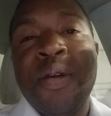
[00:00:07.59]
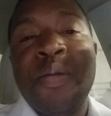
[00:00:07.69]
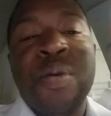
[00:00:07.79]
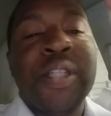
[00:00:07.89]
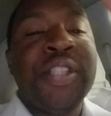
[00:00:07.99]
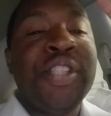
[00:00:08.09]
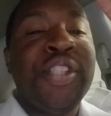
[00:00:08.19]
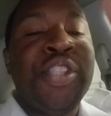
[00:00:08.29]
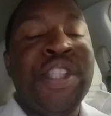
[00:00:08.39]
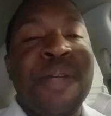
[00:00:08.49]
Would
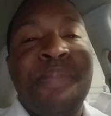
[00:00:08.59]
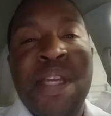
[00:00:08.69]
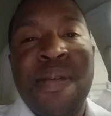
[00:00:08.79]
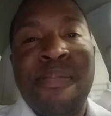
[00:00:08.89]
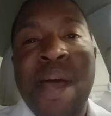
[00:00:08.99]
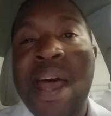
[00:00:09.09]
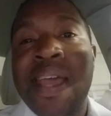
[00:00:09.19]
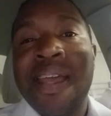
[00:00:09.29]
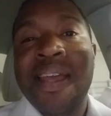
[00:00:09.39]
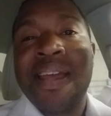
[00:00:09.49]
you be mine?
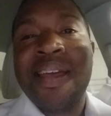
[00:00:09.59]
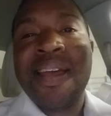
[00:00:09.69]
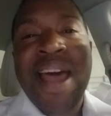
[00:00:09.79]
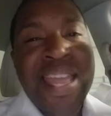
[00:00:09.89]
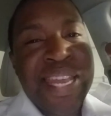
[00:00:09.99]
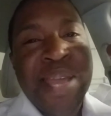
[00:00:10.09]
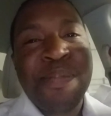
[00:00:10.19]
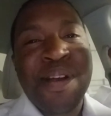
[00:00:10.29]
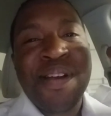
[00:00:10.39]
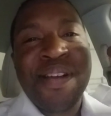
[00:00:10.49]
Hi, neighbor.